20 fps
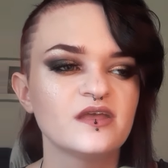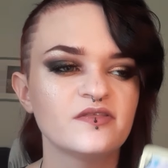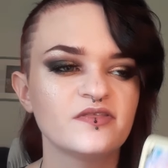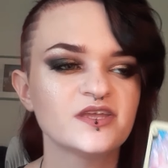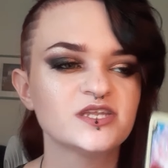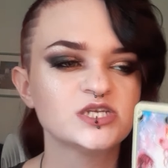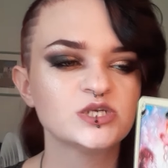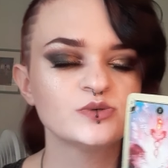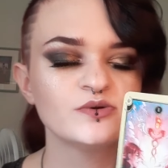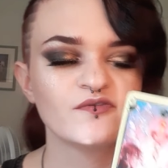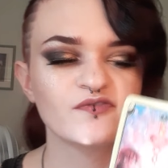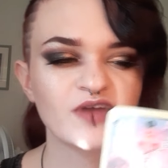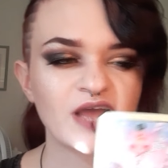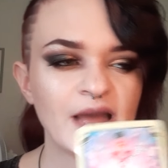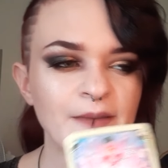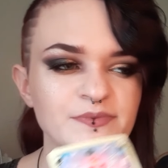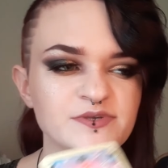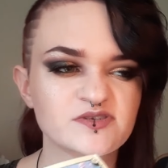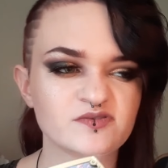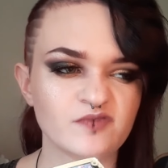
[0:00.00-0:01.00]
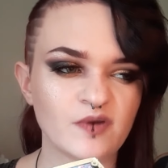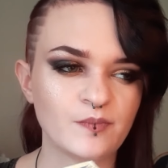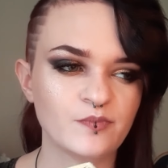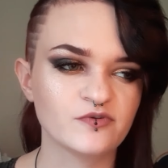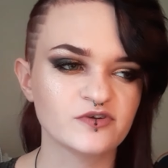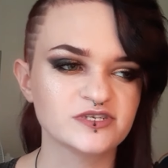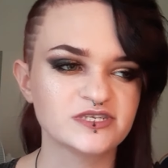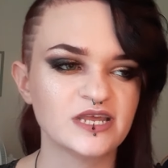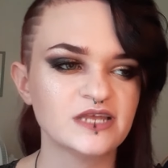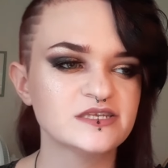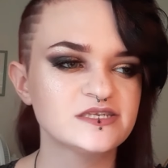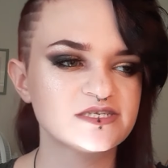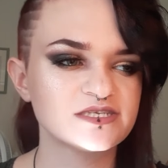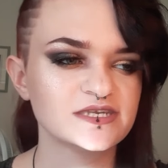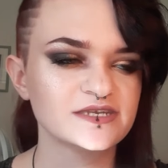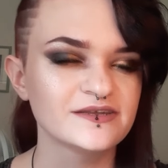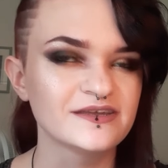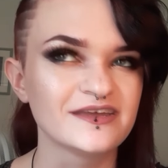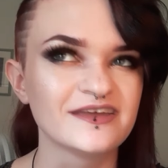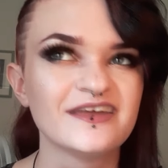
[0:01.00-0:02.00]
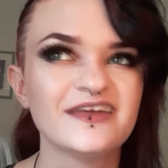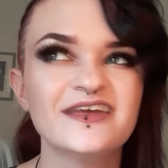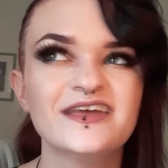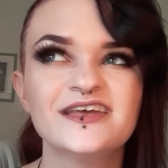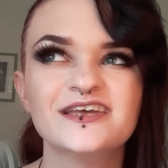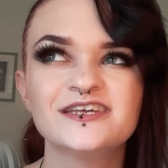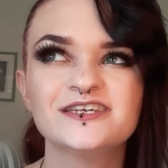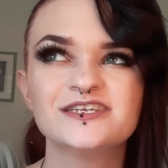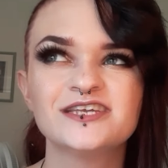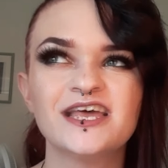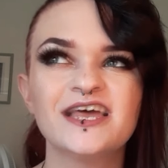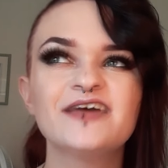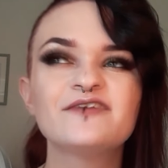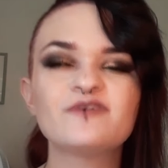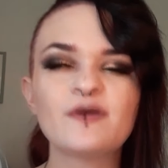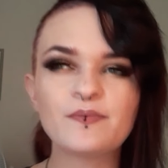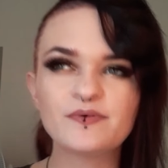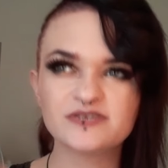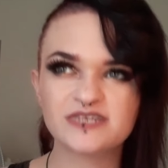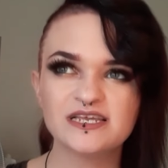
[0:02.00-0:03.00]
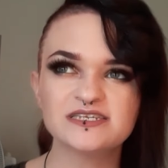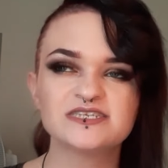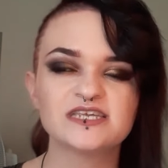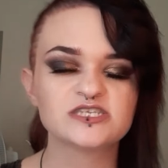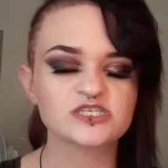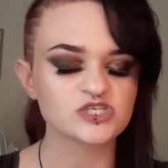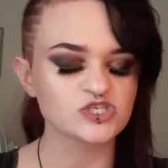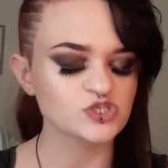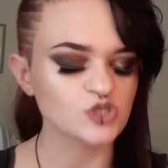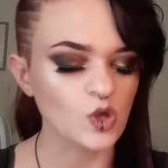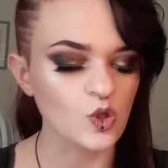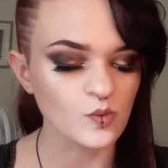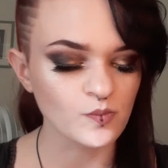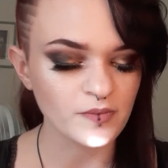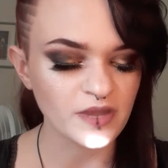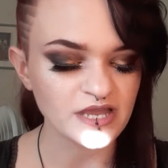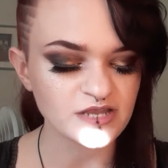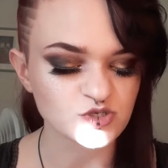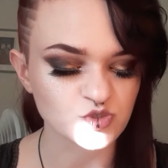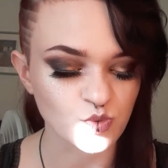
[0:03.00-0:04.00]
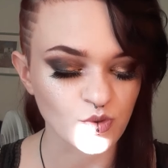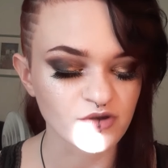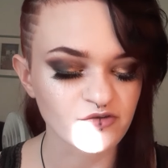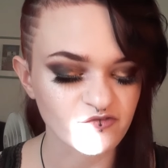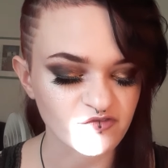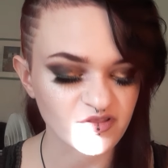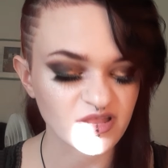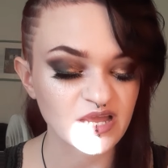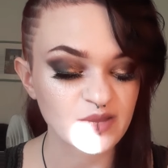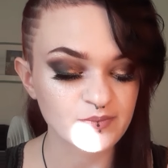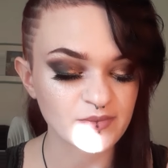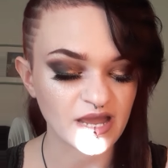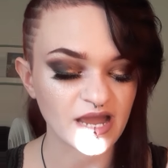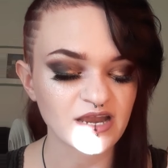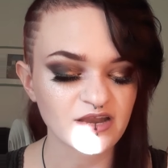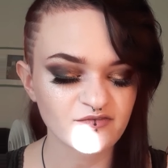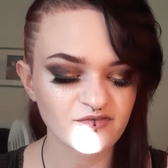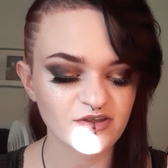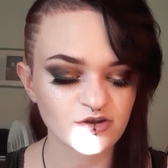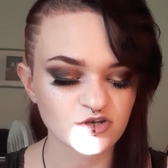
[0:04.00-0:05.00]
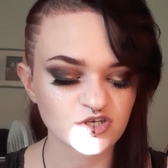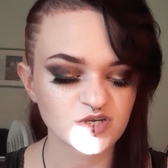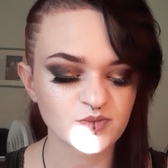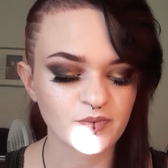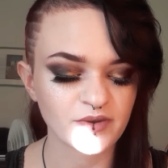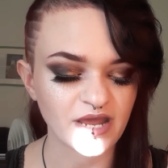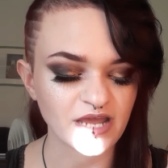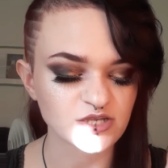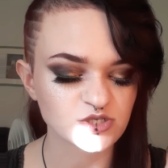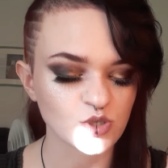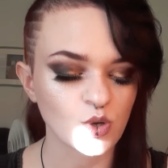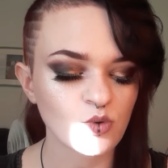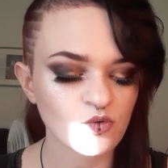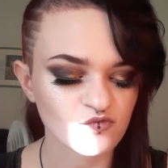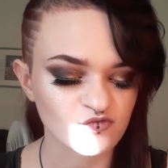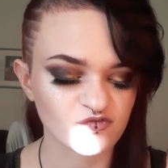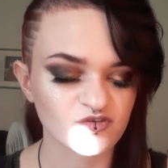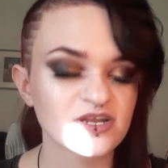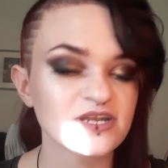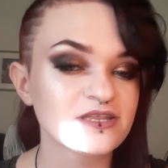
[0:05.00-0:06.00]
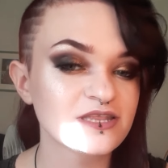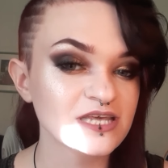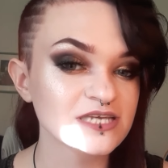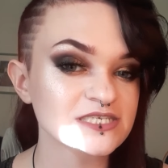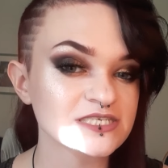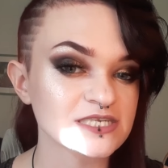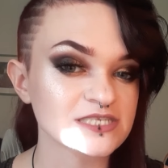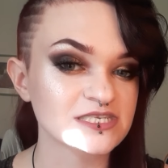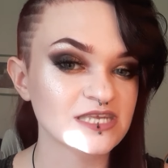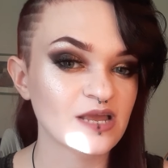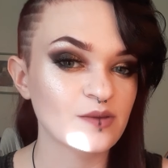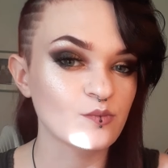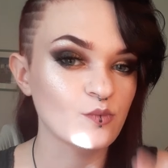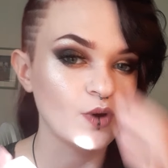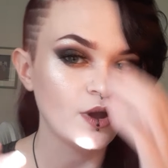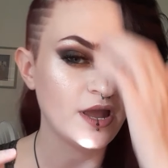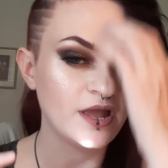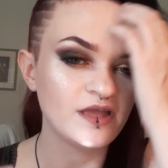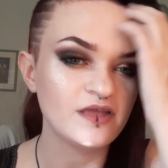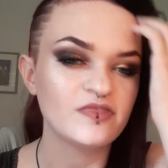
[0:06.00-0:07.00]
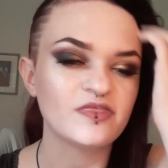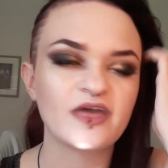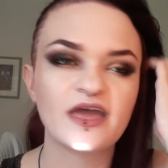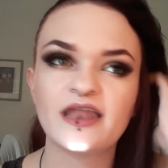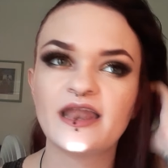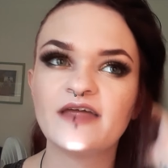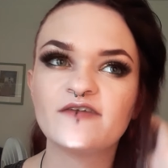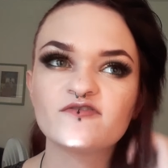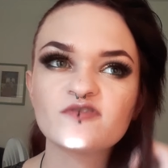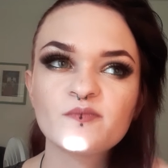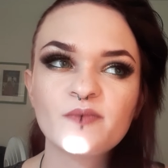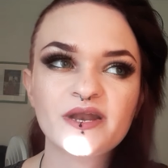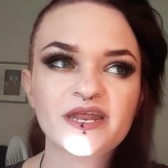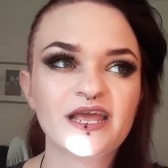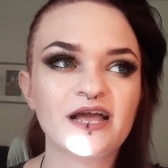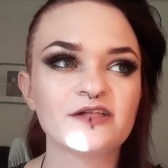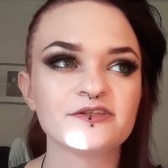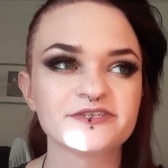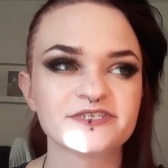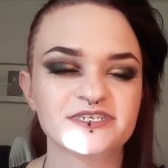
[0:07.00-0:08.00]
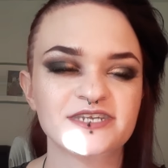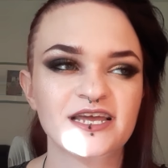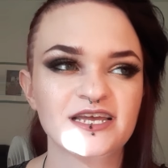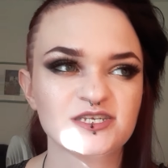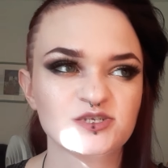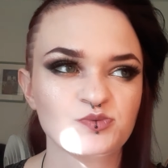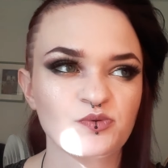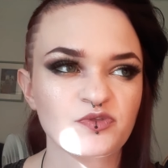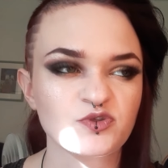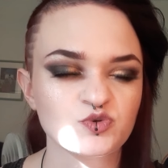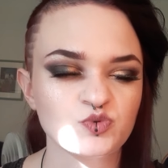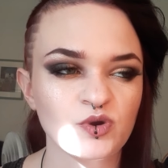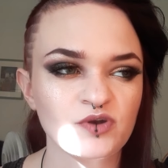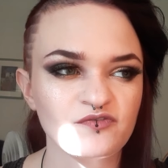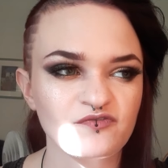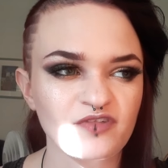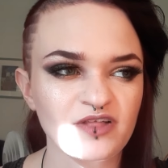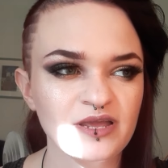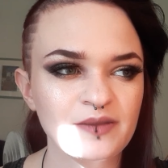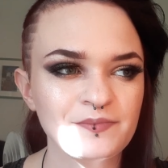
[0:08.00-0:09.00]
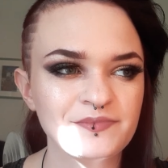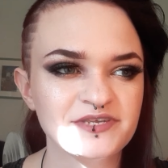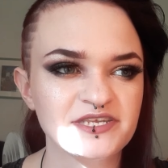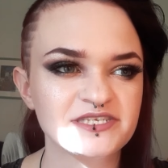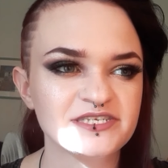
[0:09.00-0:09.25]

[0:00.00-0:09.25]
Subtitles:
The Two of Cups represents it represents a soulmate, twin flame kind of energy, but I don't read this the same way that everybody else does with twin flames.